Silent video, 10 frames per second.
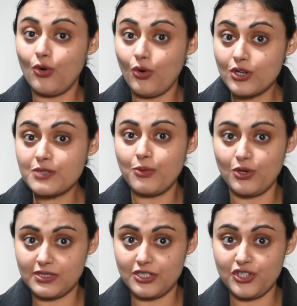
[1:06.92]
or
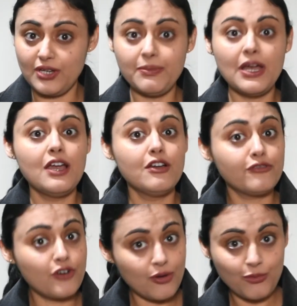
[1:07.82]
sponsorship
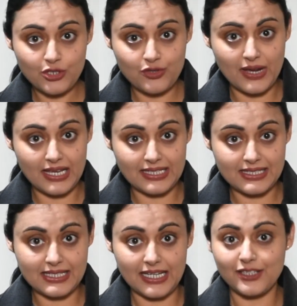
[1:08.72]
from Australian
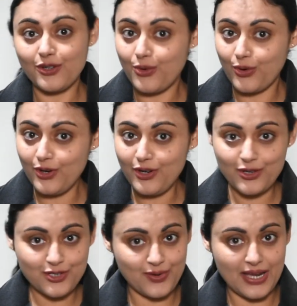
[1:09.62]
state or
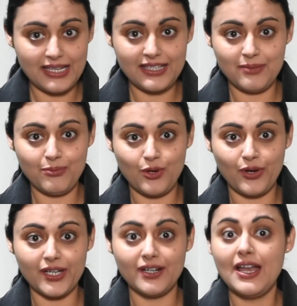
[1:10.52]
Australian
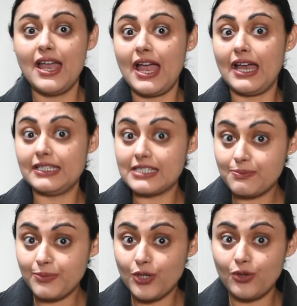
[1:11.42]
employer and is
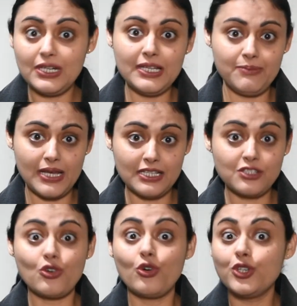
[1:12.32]
purely
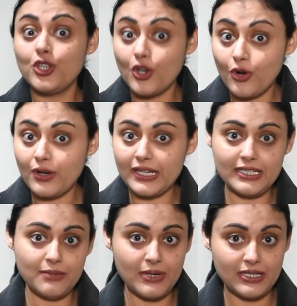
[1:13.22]
based on your
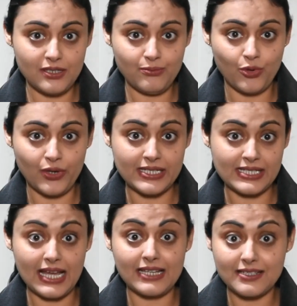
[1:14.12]
independent points
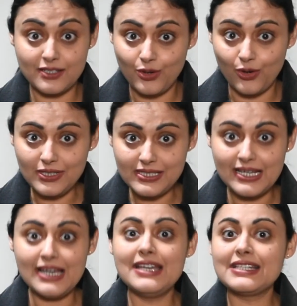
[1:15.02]
and is called
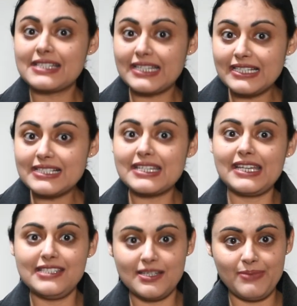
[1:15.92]
Skilled
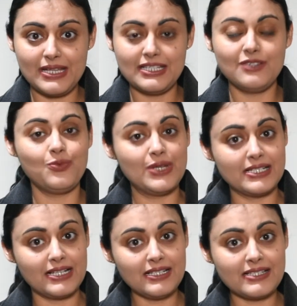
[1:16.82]
Independent
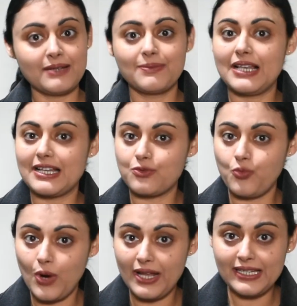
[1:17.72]
Visa subclass
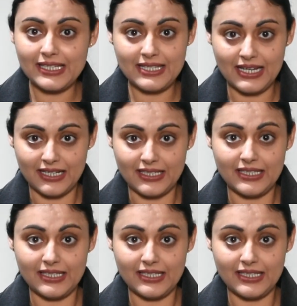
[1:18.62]
189.